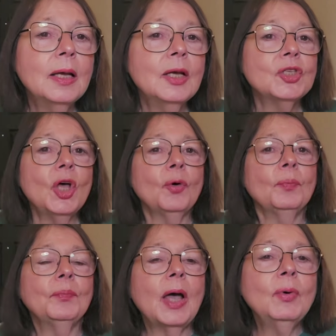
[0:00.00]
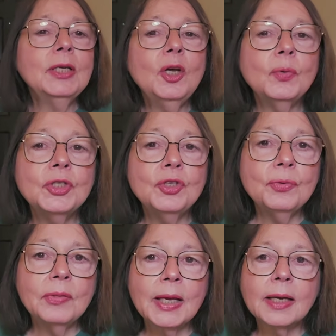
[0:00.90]
So, I want to know what you
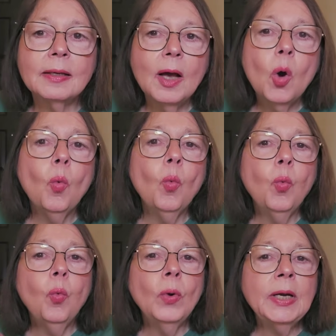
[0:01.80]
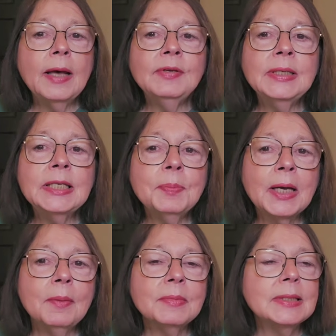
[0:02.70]
think. When evidence
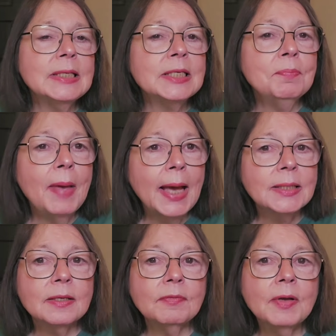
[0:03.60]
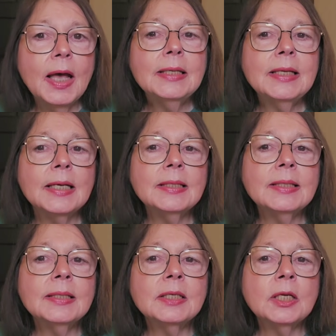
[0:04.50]
becomes this massive, does
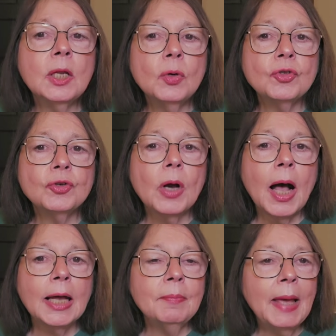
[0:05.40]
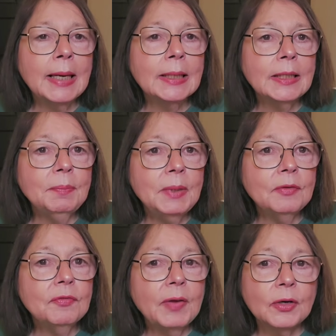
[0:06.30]
disclosure automatically mean
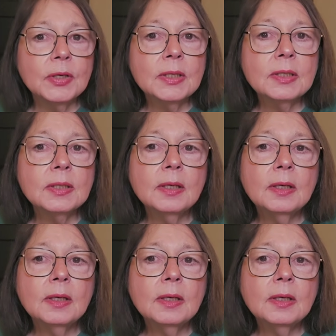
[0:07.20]
fairness?